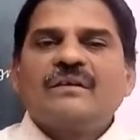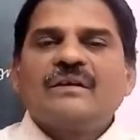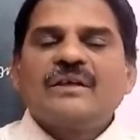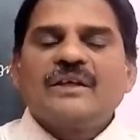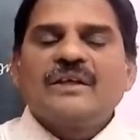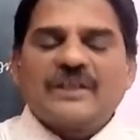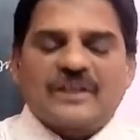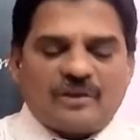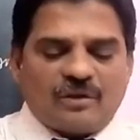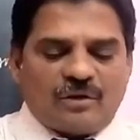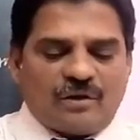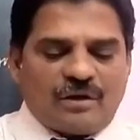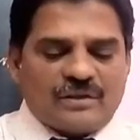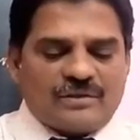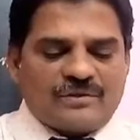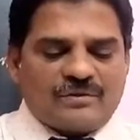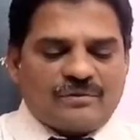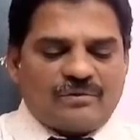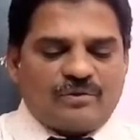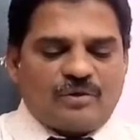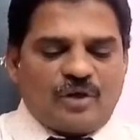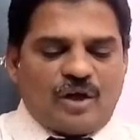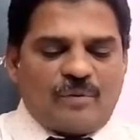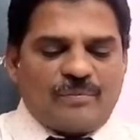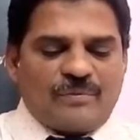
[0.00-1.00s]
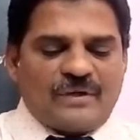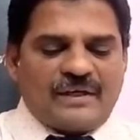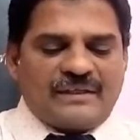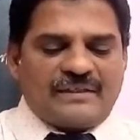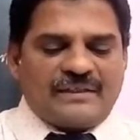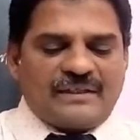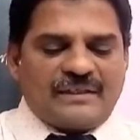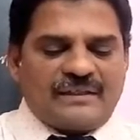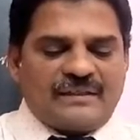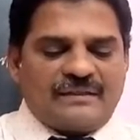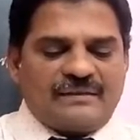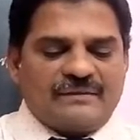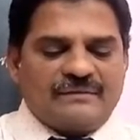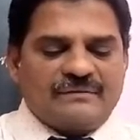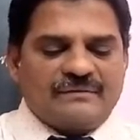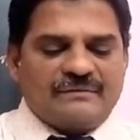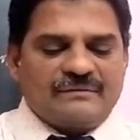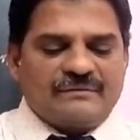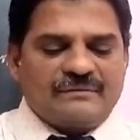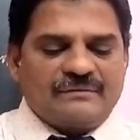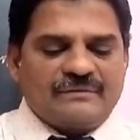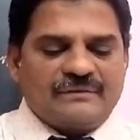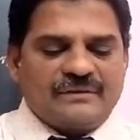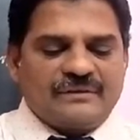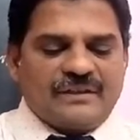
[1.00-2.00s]
it also dominated
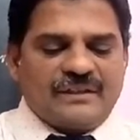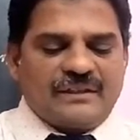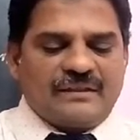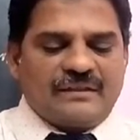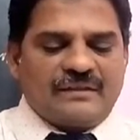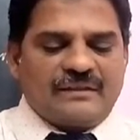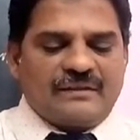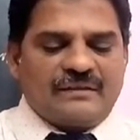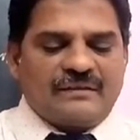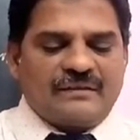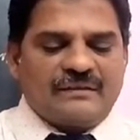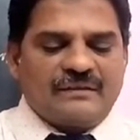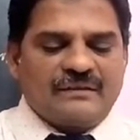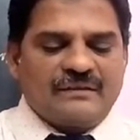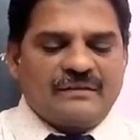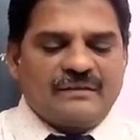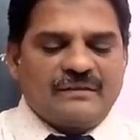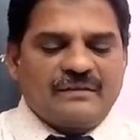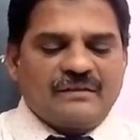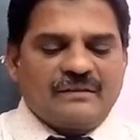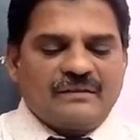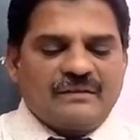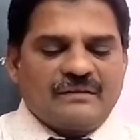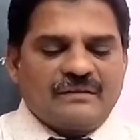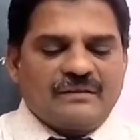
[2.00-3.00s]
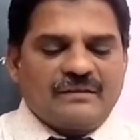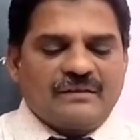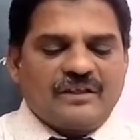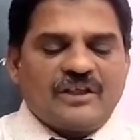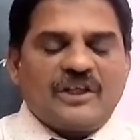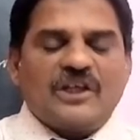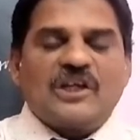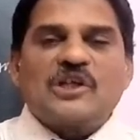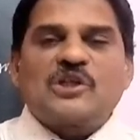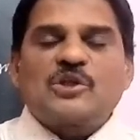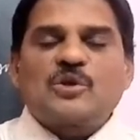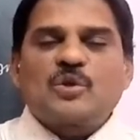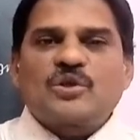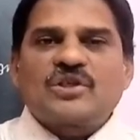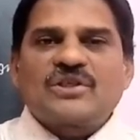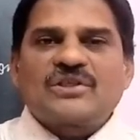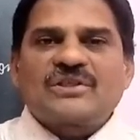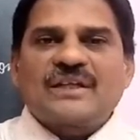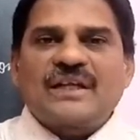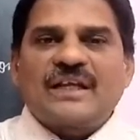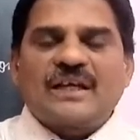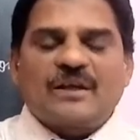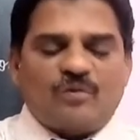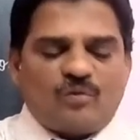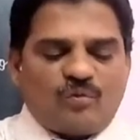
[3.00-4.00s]
in
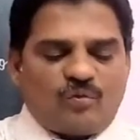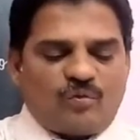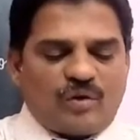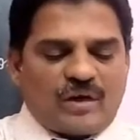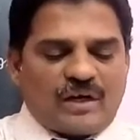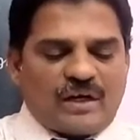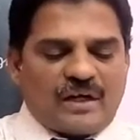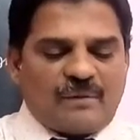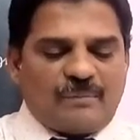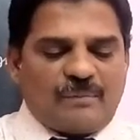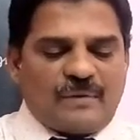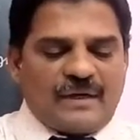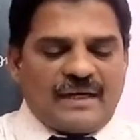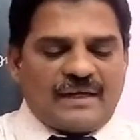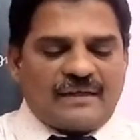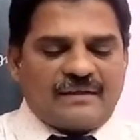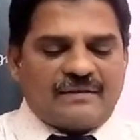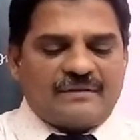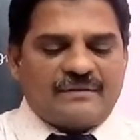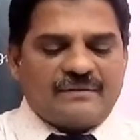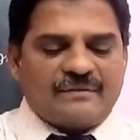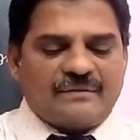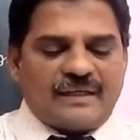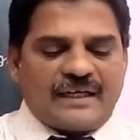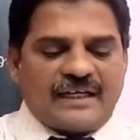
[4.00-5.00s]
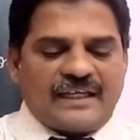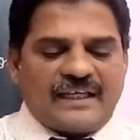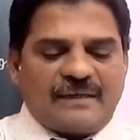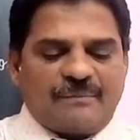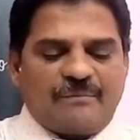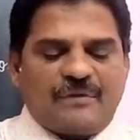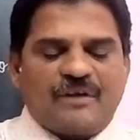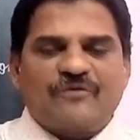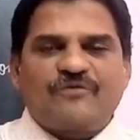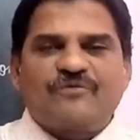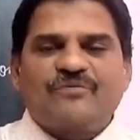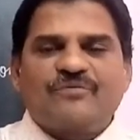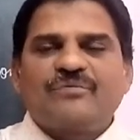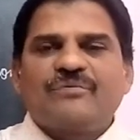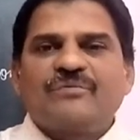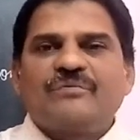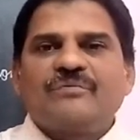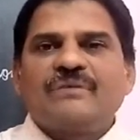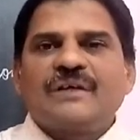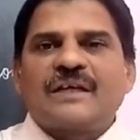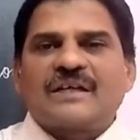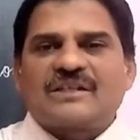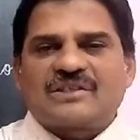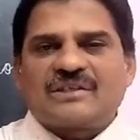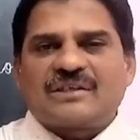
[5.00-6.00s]
institutions like World Bank, IMF,
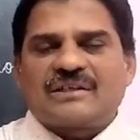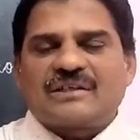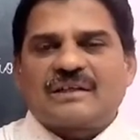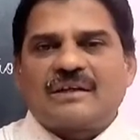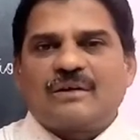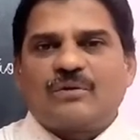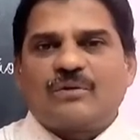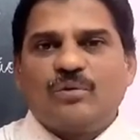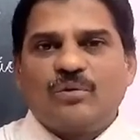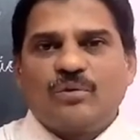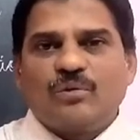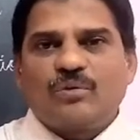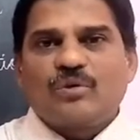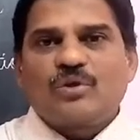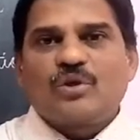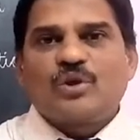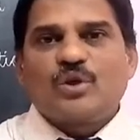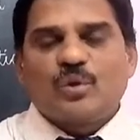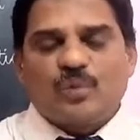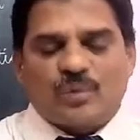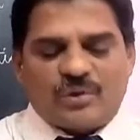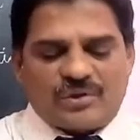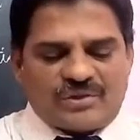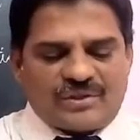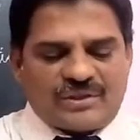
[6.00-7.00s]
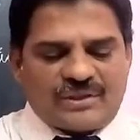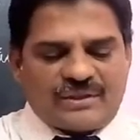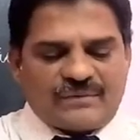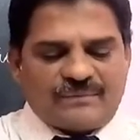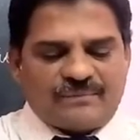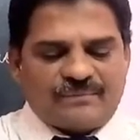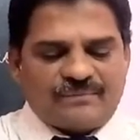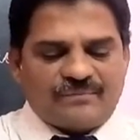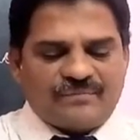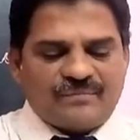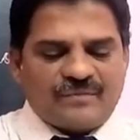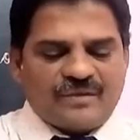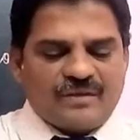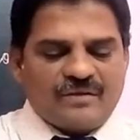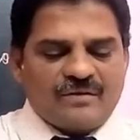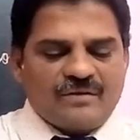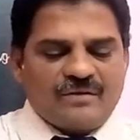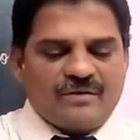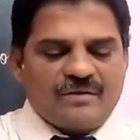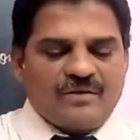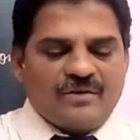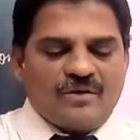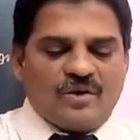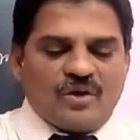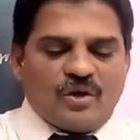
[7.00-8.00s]
etc. USA.
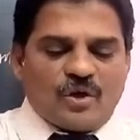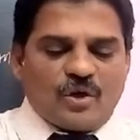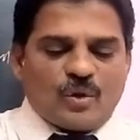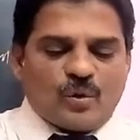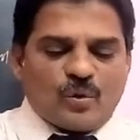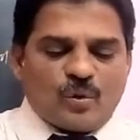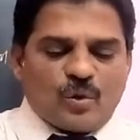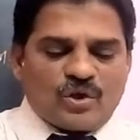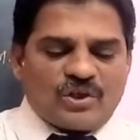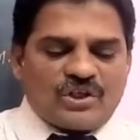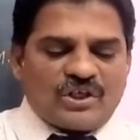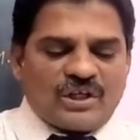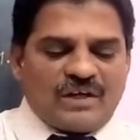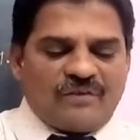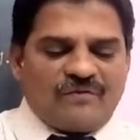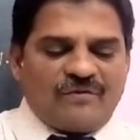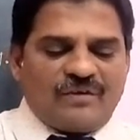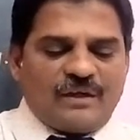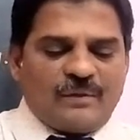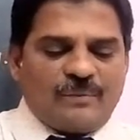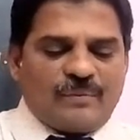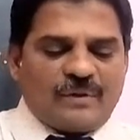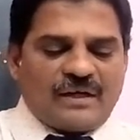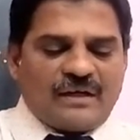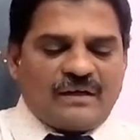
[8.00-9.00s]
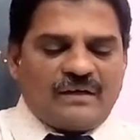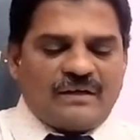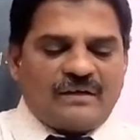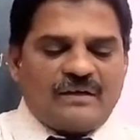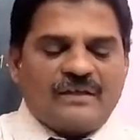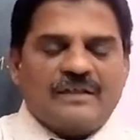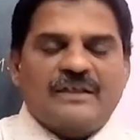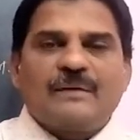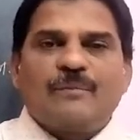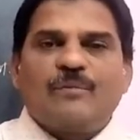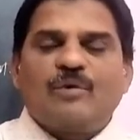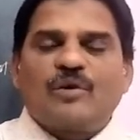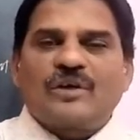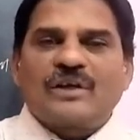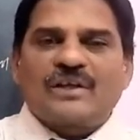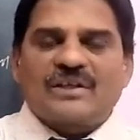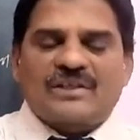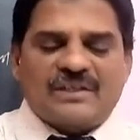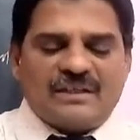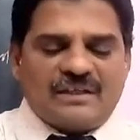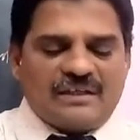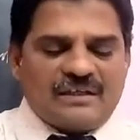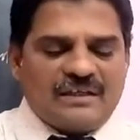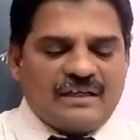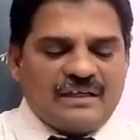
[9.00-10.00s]
Notion of liberal
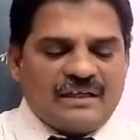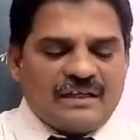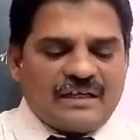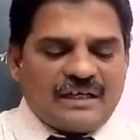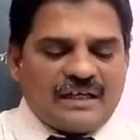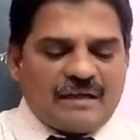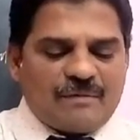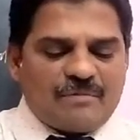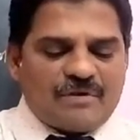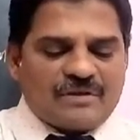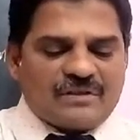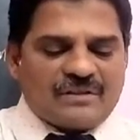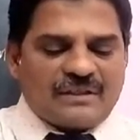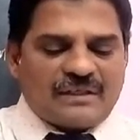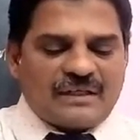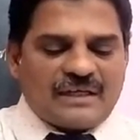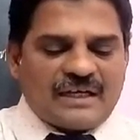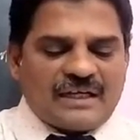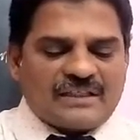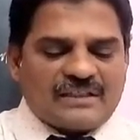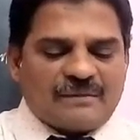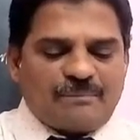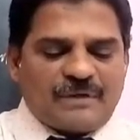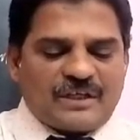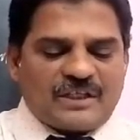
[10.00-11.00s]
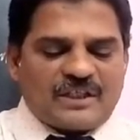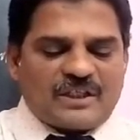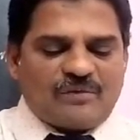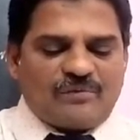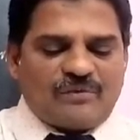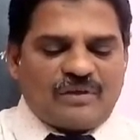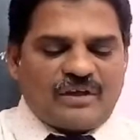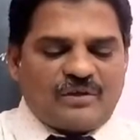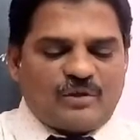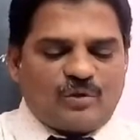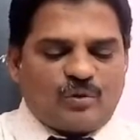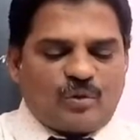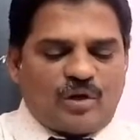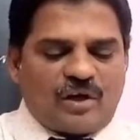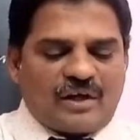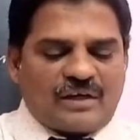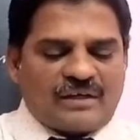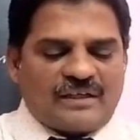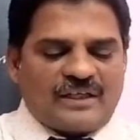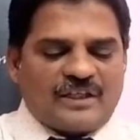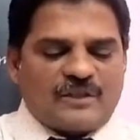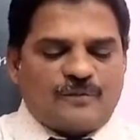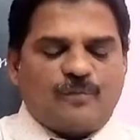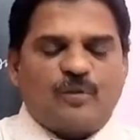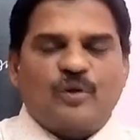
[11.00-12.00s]
democracy emerged as the best way to
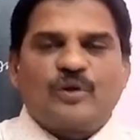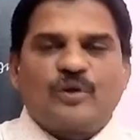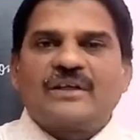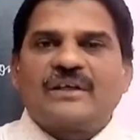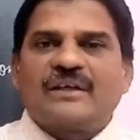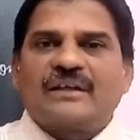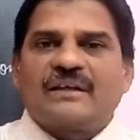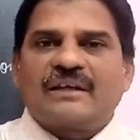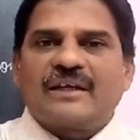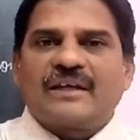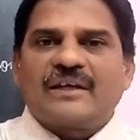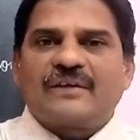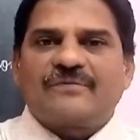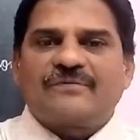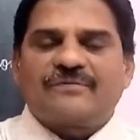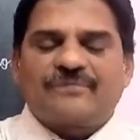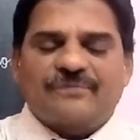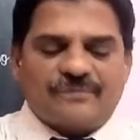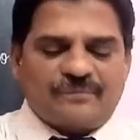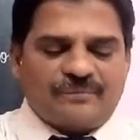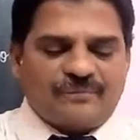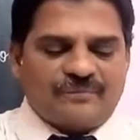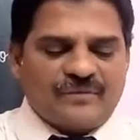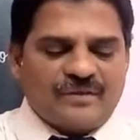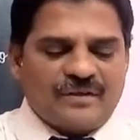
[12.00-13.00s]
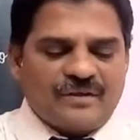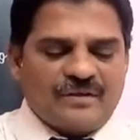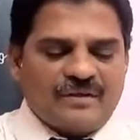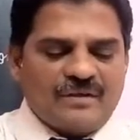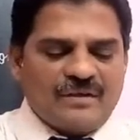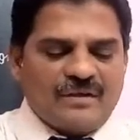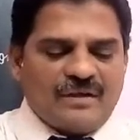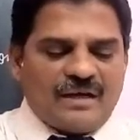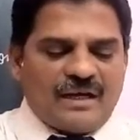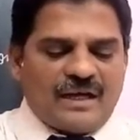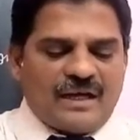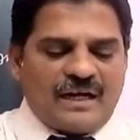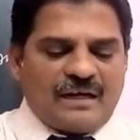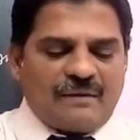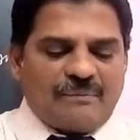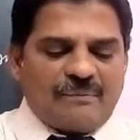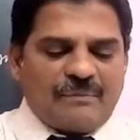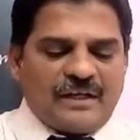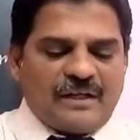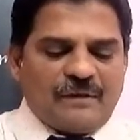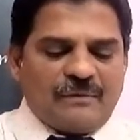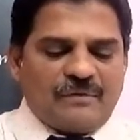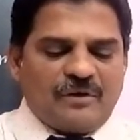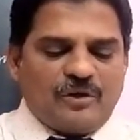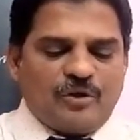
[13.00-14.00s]
organize political life, and
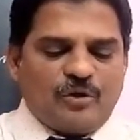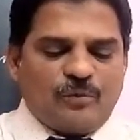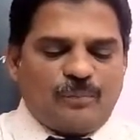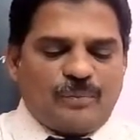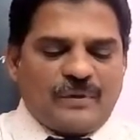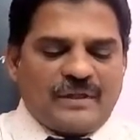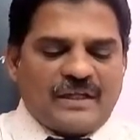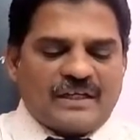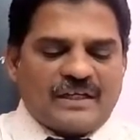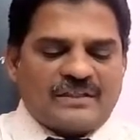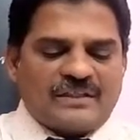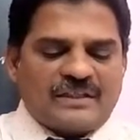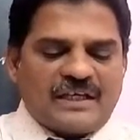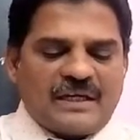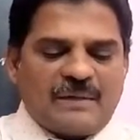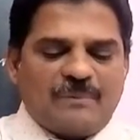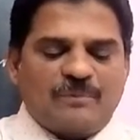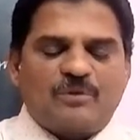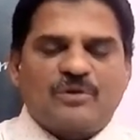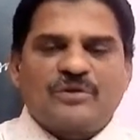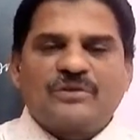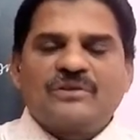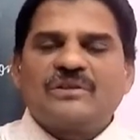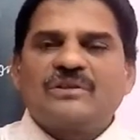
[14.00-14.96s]
many new players came